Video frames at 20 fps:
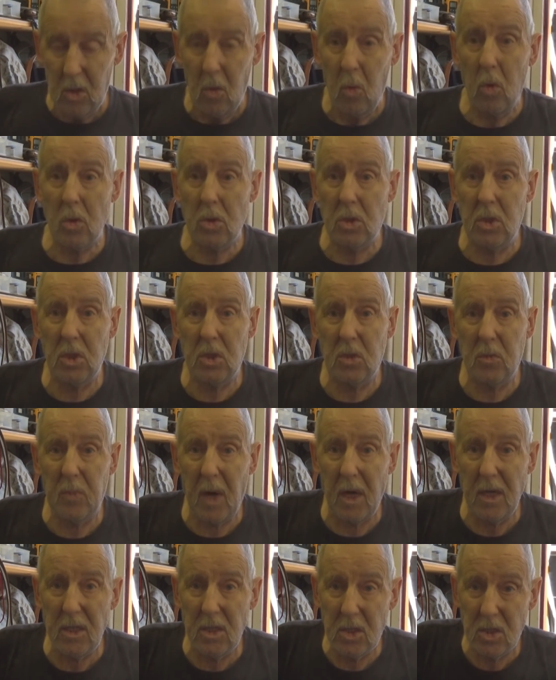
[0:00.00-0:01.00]
watch this
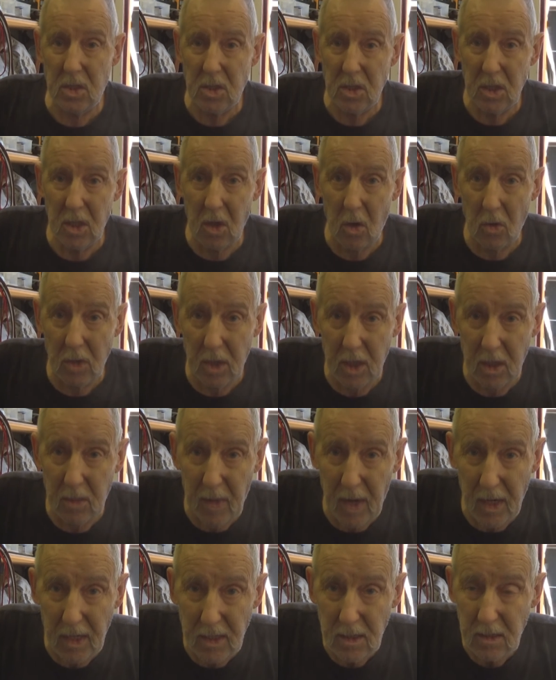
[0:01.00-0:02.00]
space on
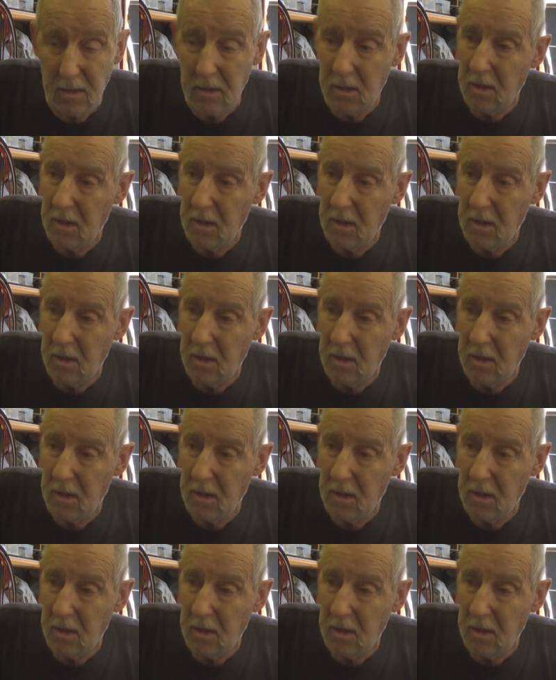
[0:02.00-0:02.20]
eBay,